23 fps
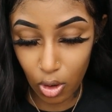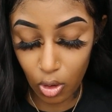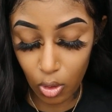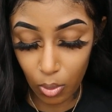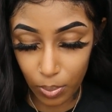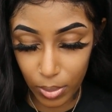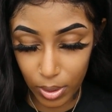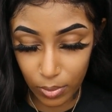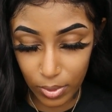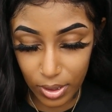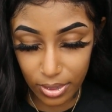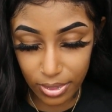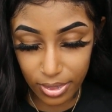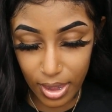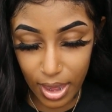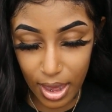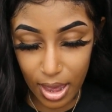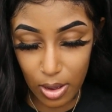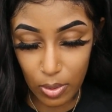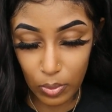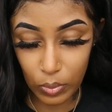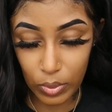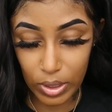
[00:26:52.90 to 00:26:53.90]
coping with
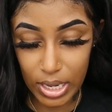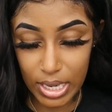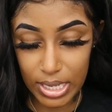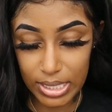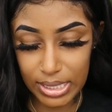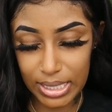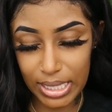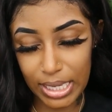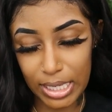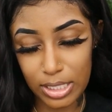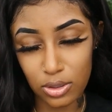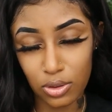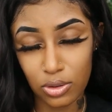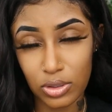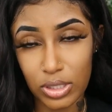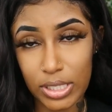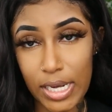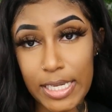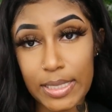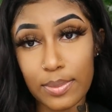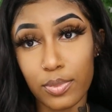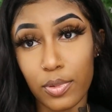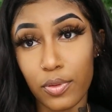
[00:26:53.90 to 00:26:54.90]
that was, like I told
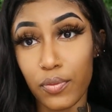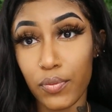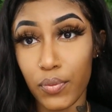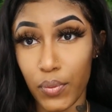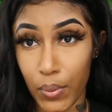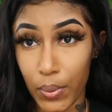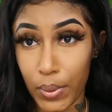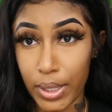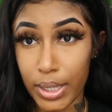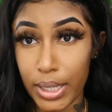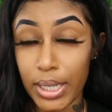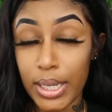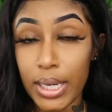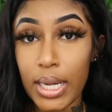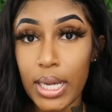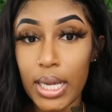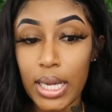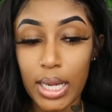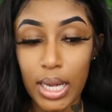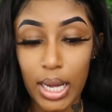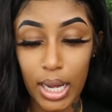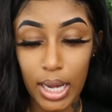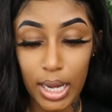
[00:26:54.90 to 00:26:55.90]
you guys before,
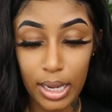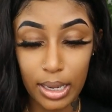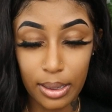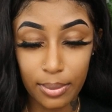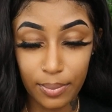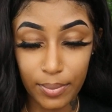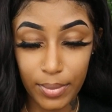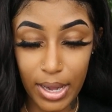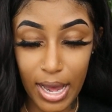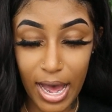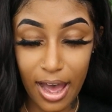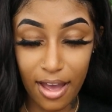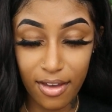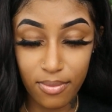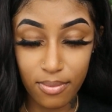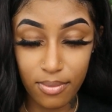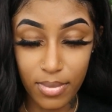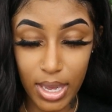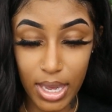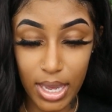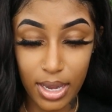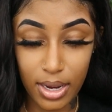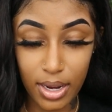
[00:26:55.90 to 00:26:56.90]

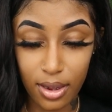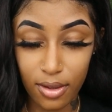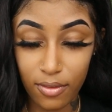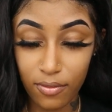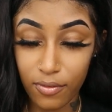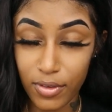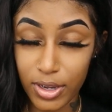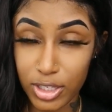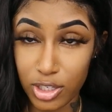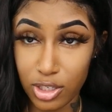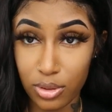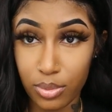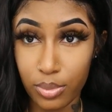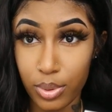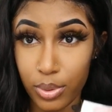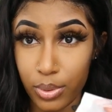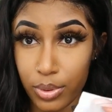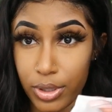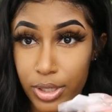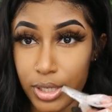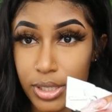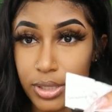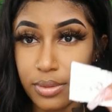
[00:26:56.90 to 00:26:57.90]
I've made a vision
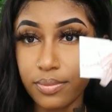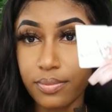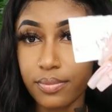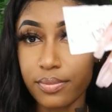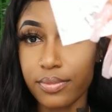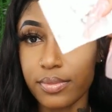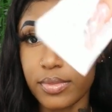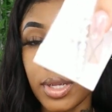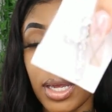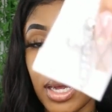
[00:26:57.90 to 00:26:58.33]
board,